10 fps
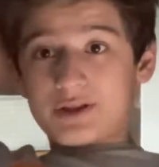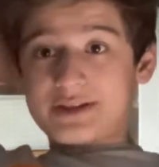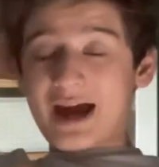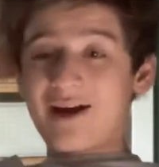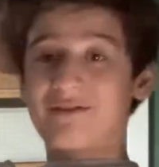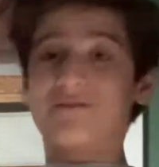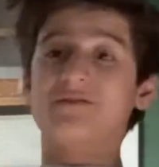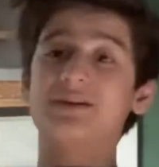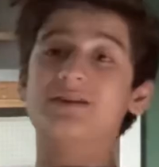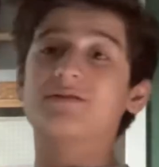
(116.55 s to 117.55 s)
Tower of
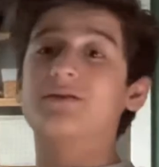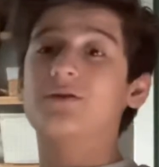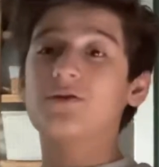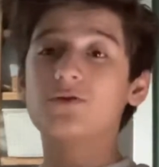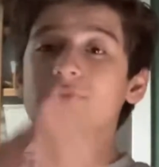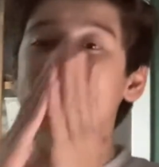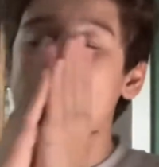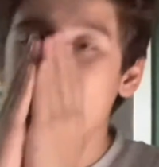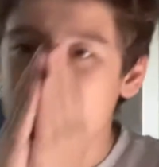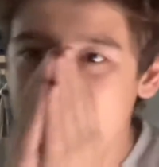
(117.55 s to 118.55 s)
Nero, holy
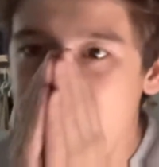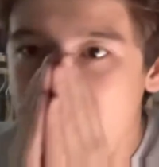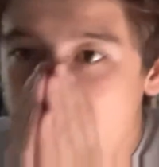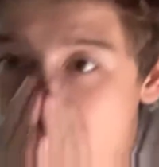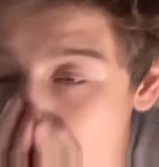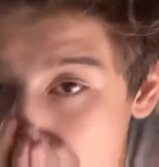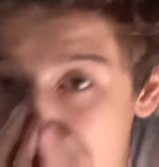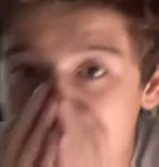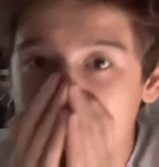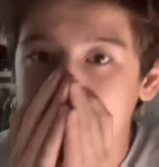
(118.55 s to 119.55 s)
cow.
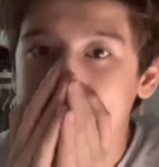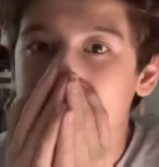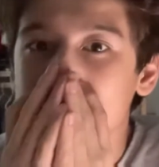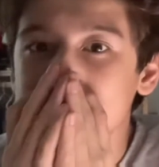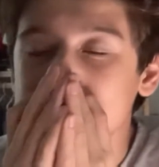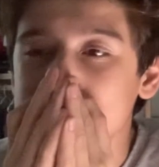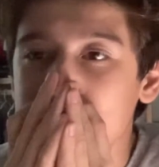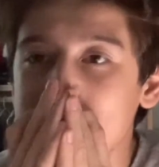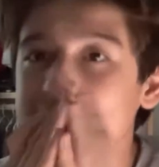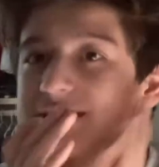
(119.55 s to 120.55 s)
Oh gosh,
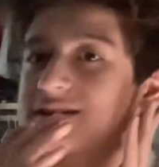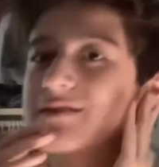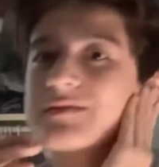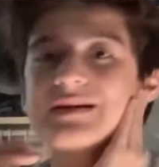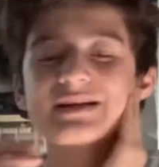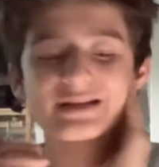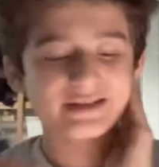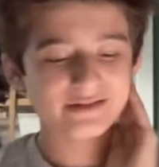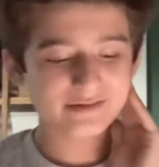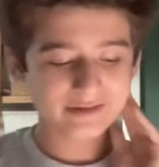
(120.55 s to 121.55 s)
I need to start reading
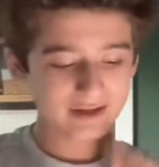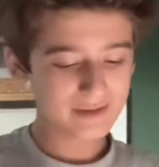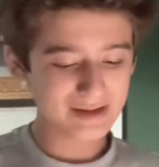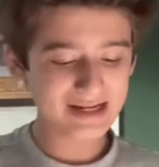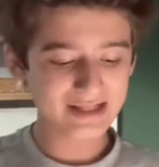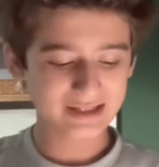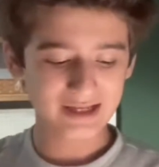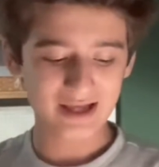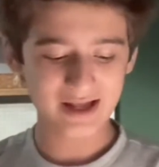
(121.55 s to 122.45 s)
it immediately.